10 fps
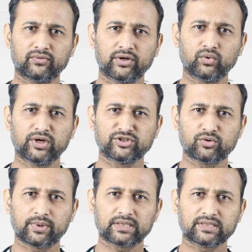we do
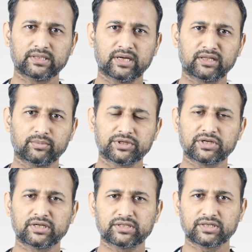angioplasty and the
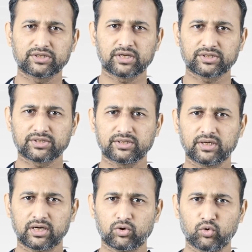patient is discharged
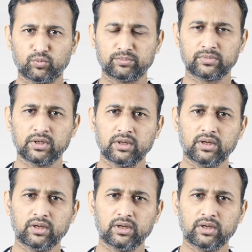at home.